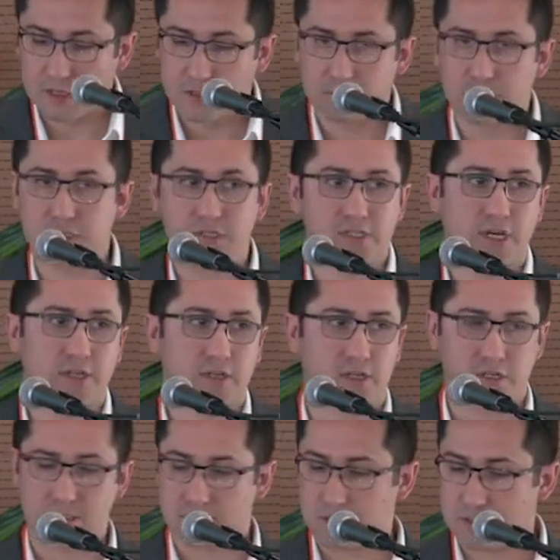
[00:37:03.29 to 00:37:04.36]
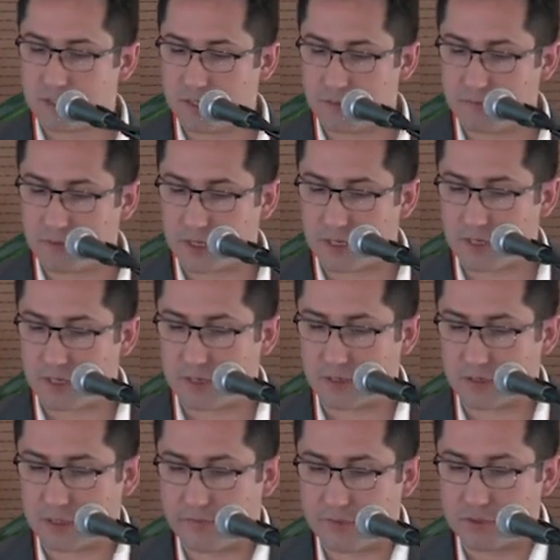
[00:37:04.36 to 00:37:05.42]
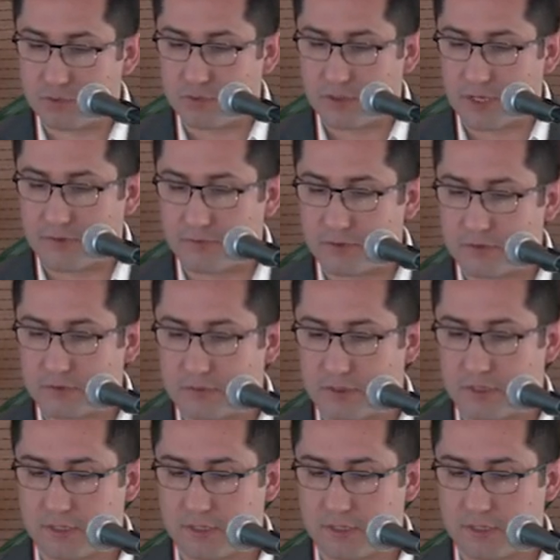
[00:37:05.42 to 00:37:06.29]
This is an initiative given to every